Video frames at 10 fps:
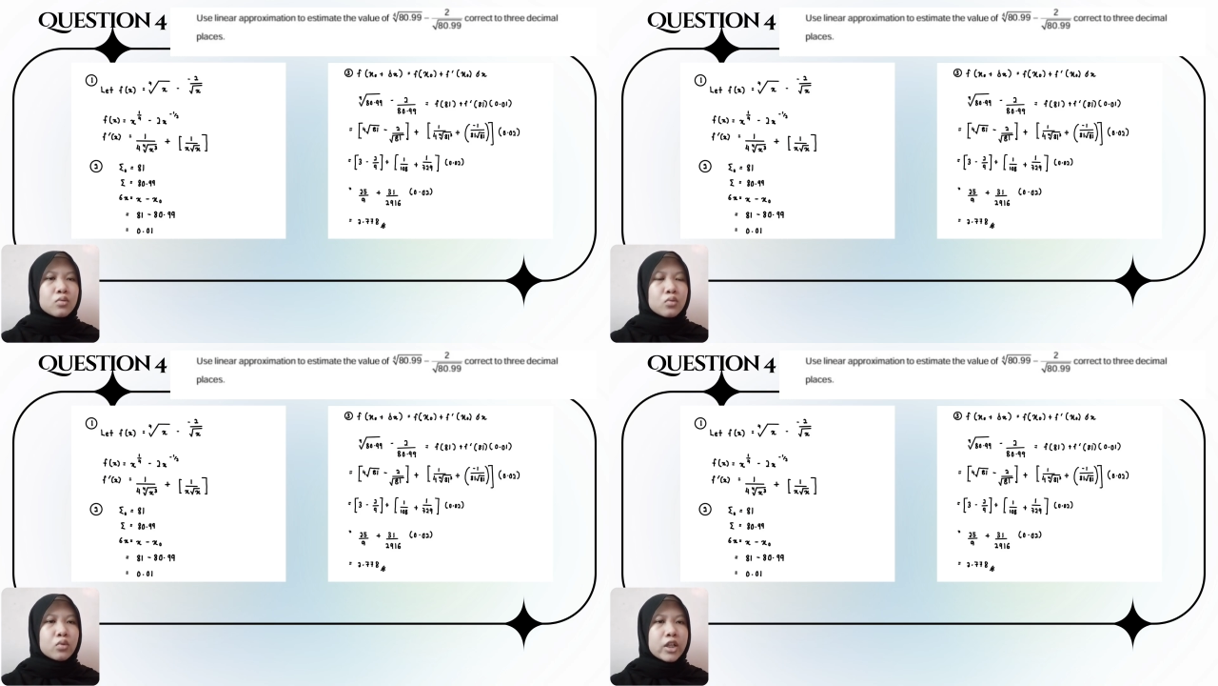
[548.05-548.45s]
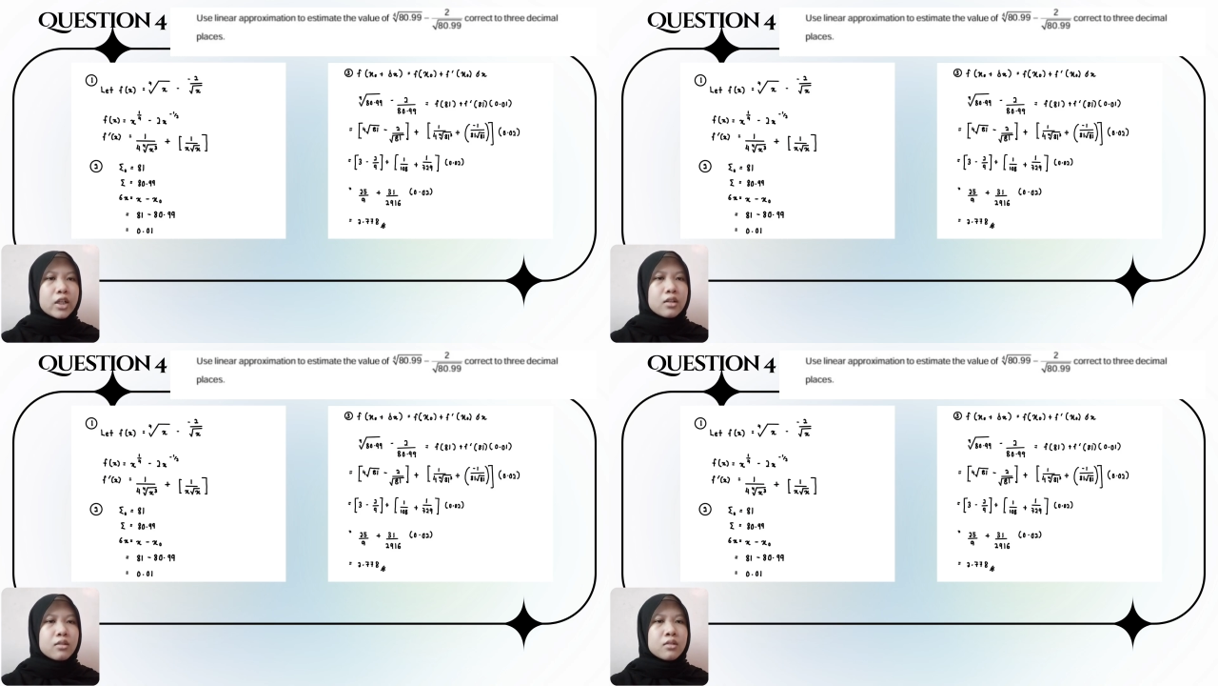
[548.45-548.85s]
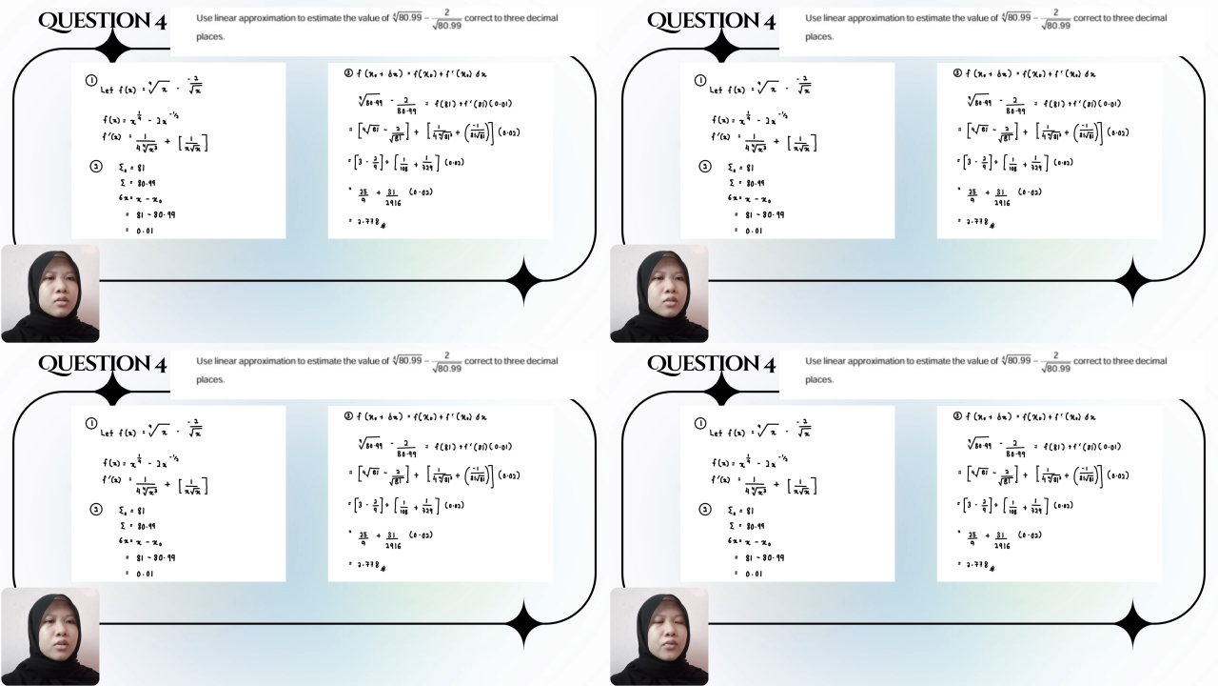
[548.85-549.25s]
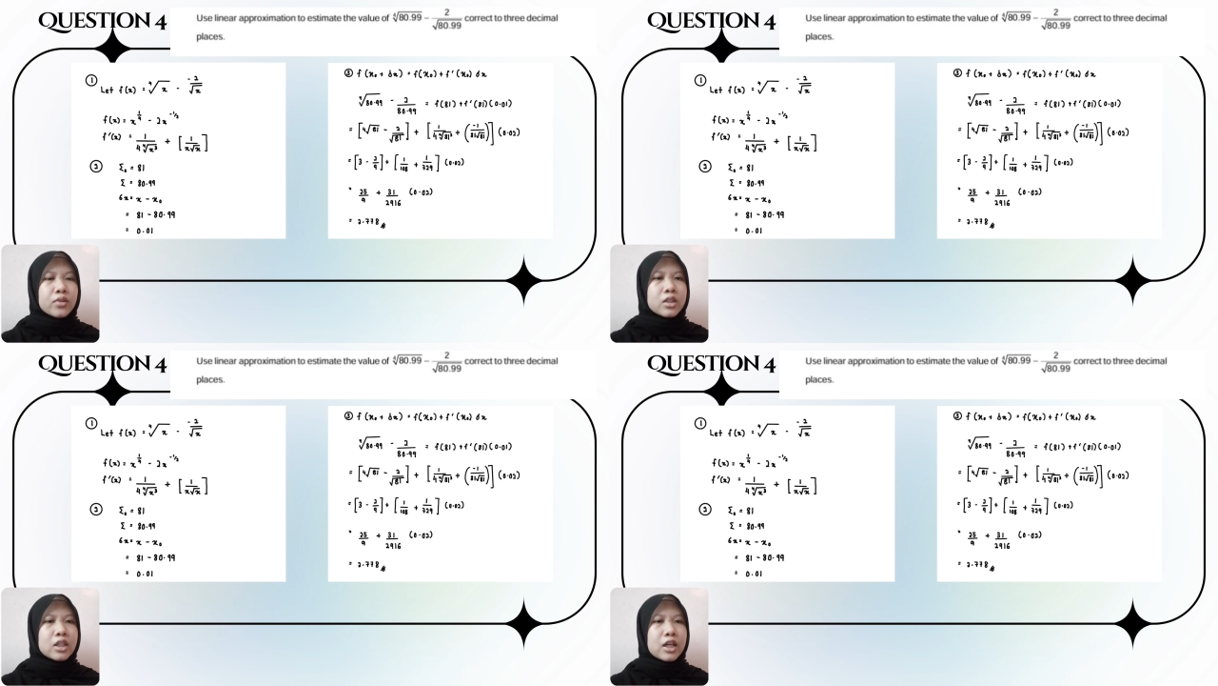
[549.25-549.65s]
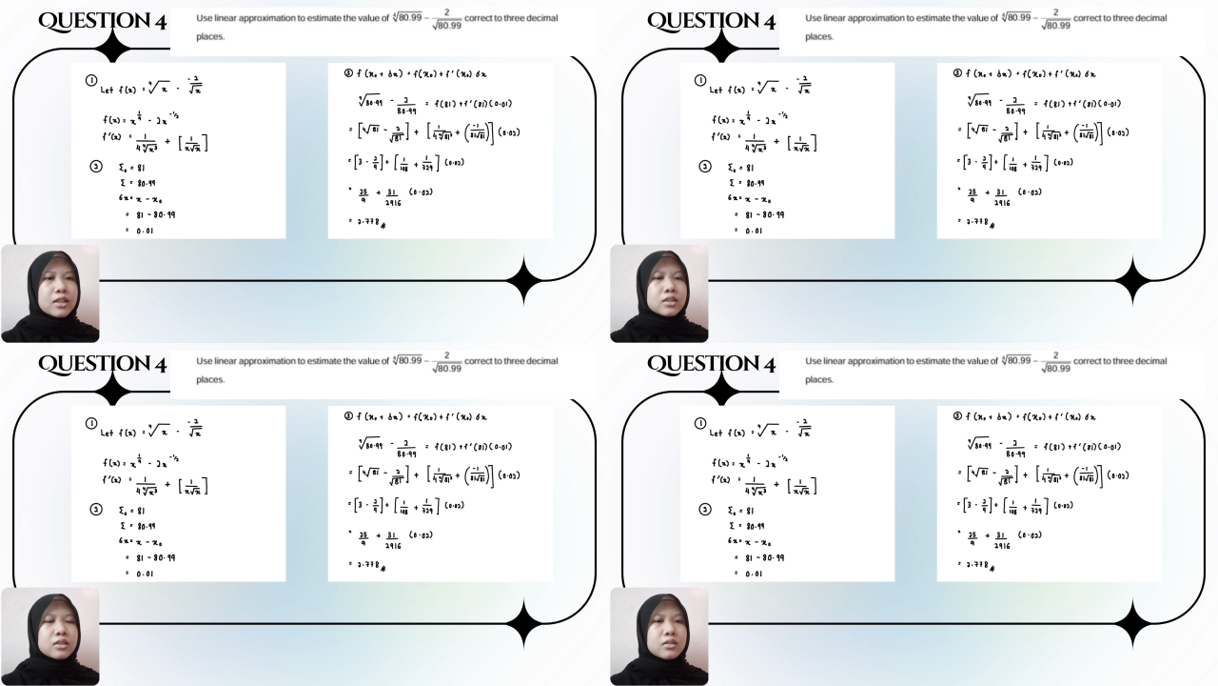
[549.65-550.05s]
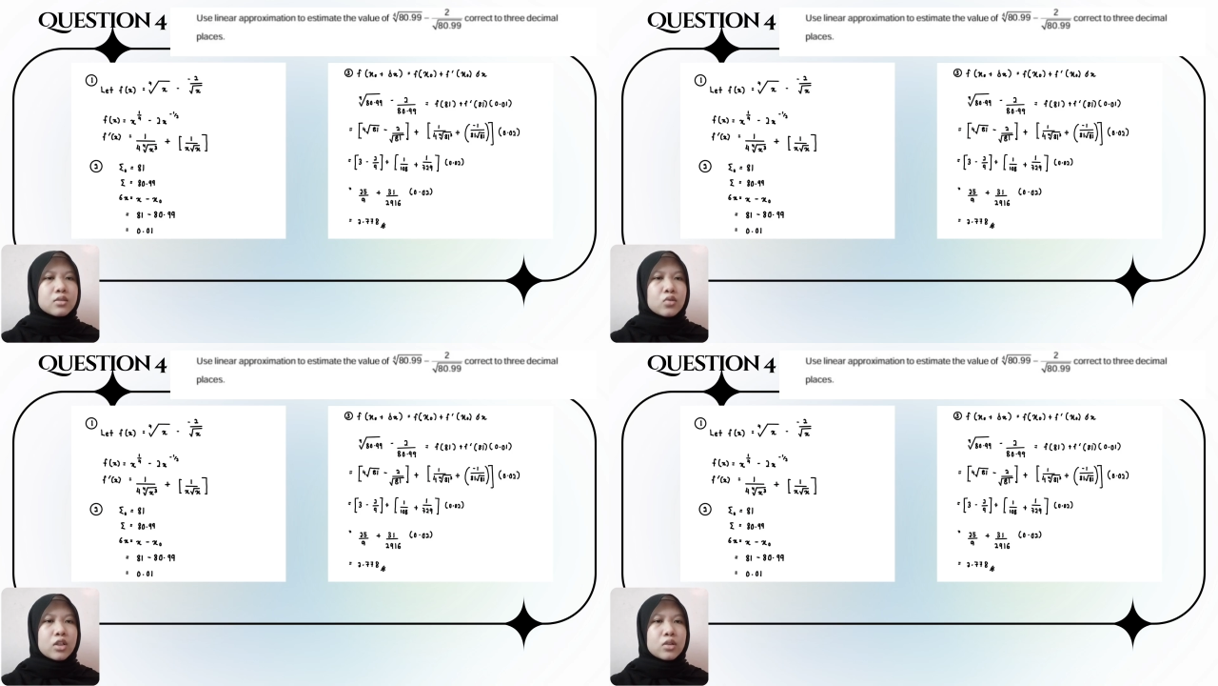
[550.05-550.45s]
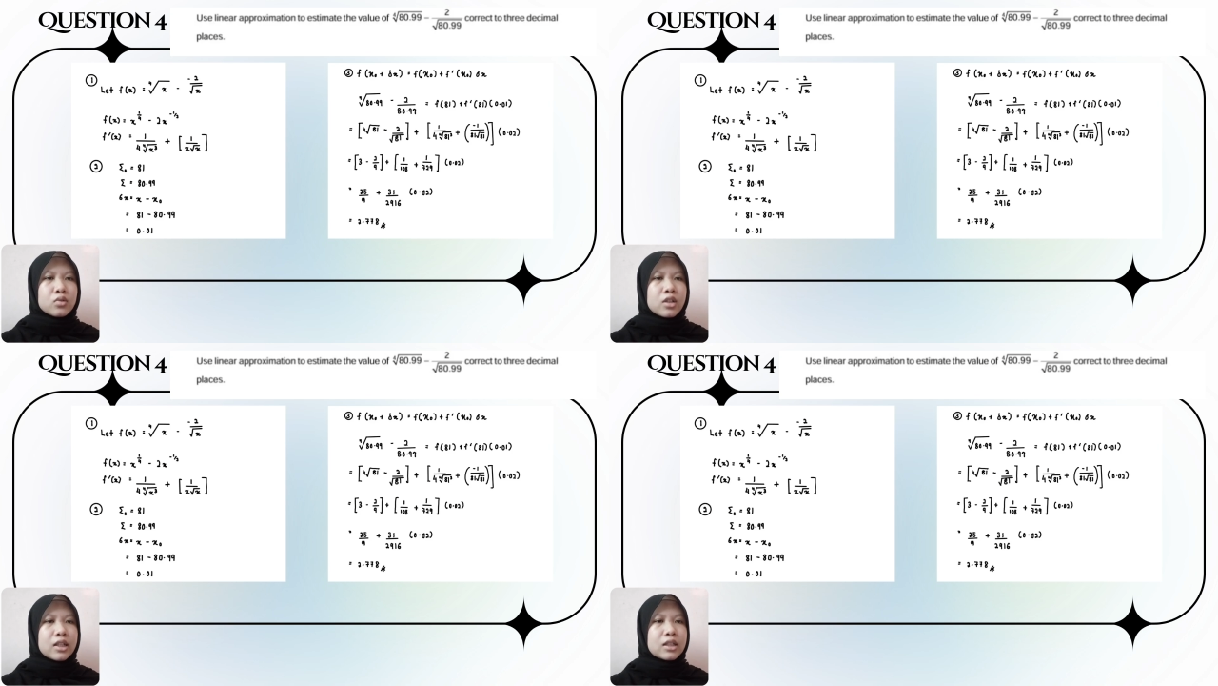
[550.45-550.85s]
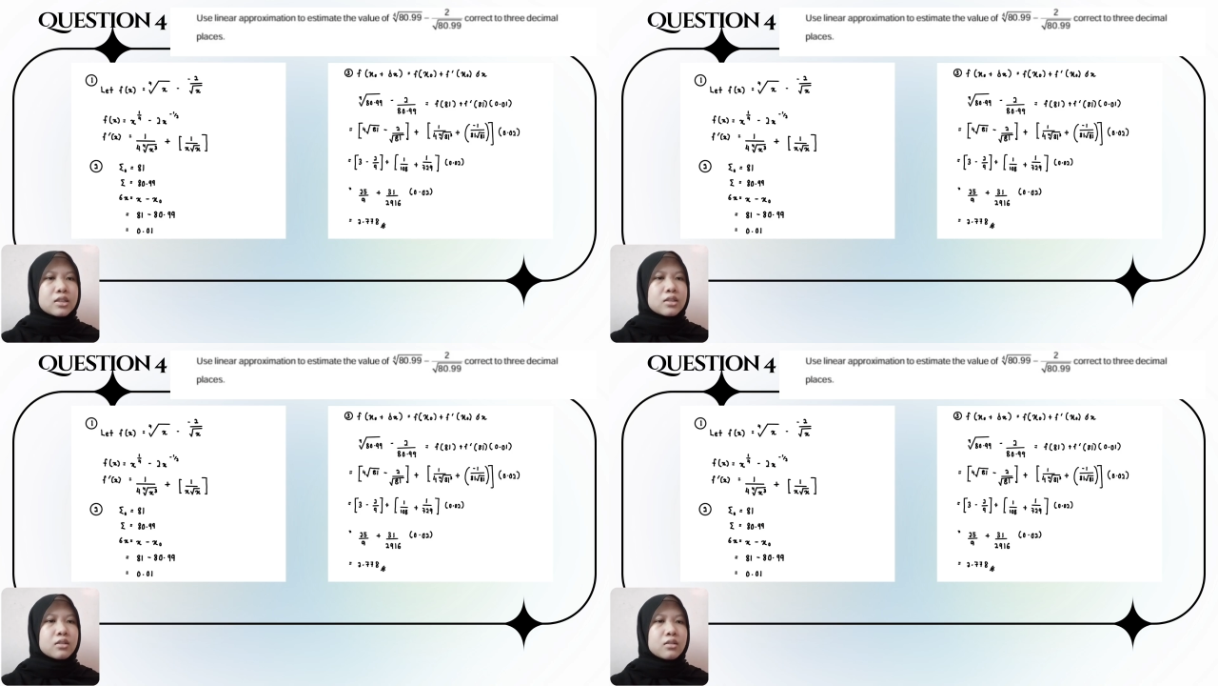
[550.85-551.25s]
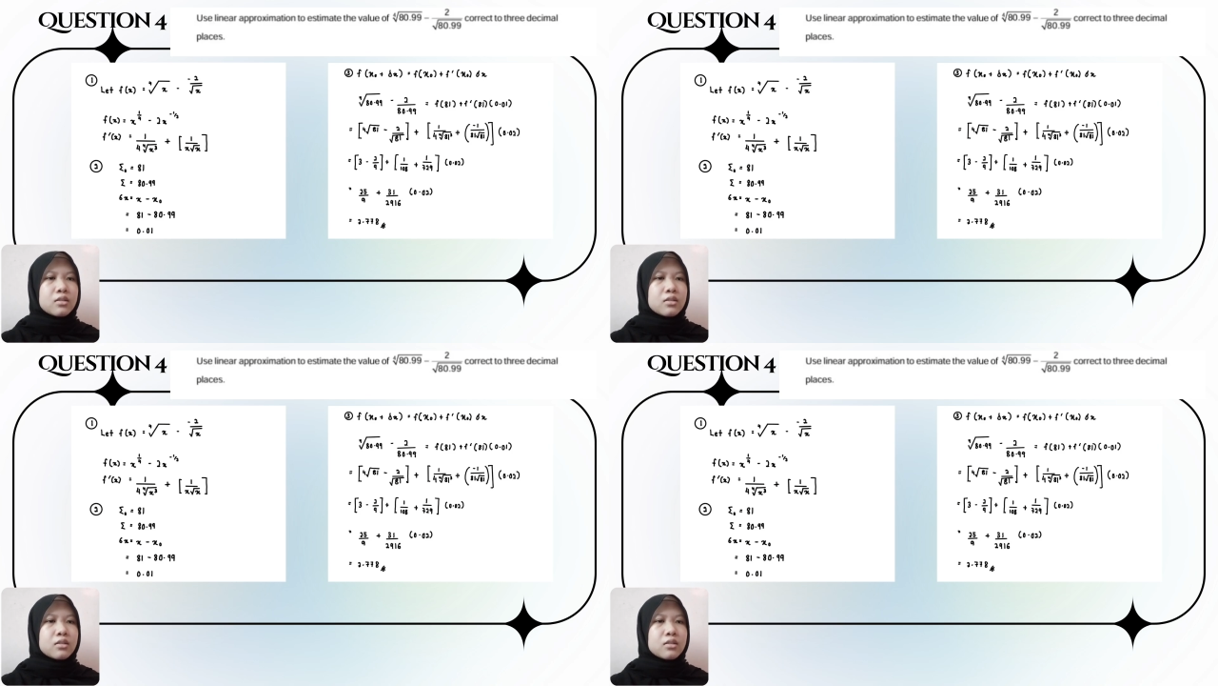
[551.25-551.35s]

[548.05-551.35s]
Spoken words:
1 over x square root x.